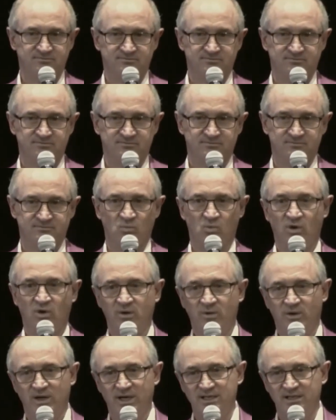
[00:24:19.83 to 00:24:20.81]

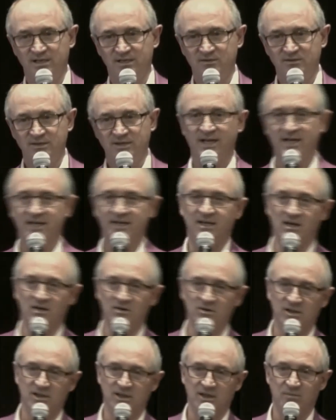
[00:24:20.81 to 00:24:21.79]
What do? I go to
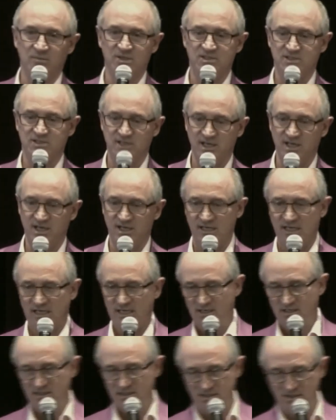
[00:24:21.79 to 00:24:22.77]
them and say,
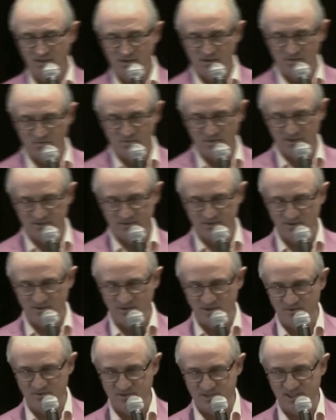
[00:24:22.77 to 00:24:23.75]
you're a realtor, you
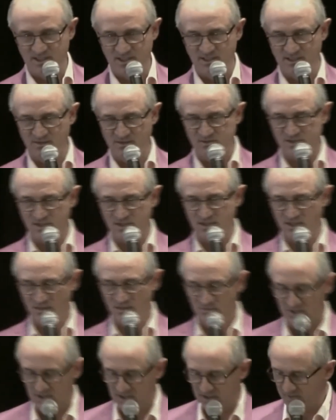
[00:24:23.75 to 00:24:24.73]
see deals that come
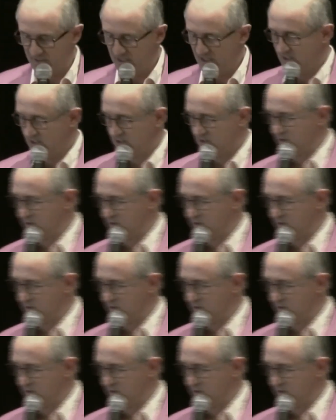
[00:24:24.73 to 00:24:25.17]
up, you're a